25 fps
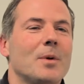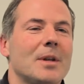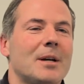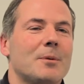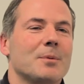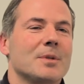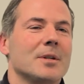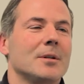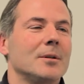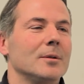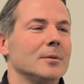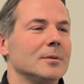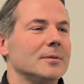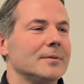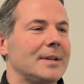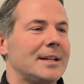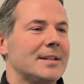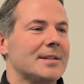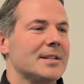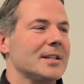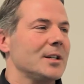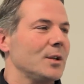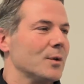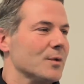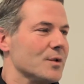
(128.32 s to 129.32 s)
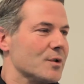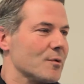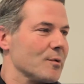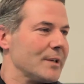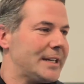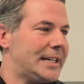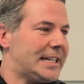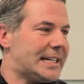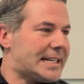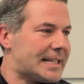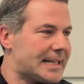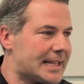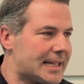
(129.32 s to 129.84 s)
Well, that was the whole as seen on
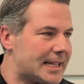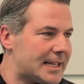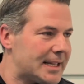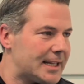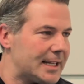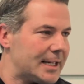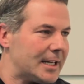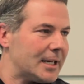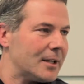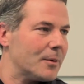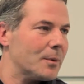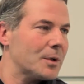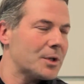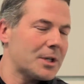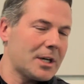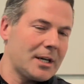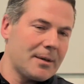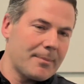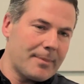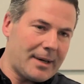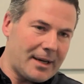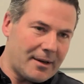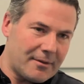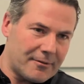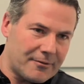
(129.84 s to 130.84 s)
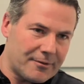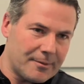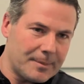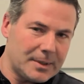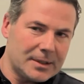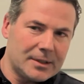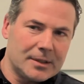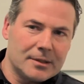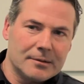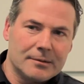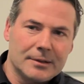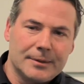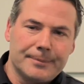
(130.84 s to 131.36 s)
screen thing, which came back from
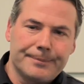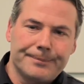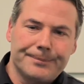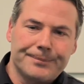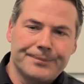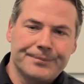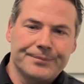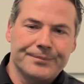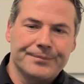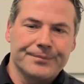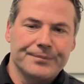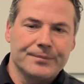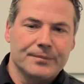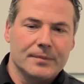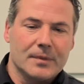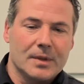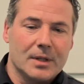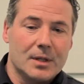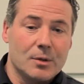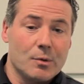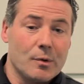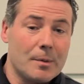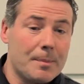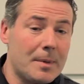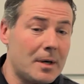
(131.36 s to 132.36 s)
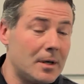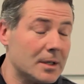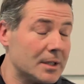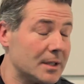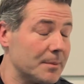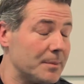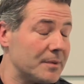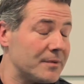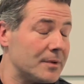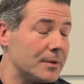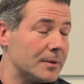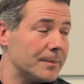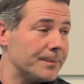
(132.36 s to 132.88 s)
our, because we were
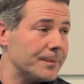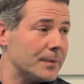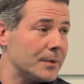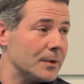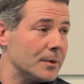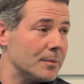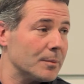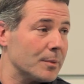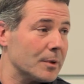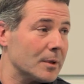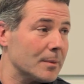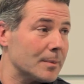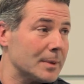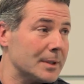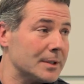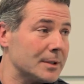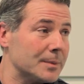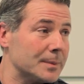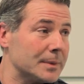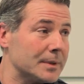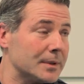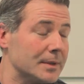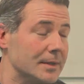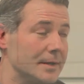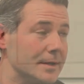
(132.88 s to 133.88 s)
marketing before, doing product placements.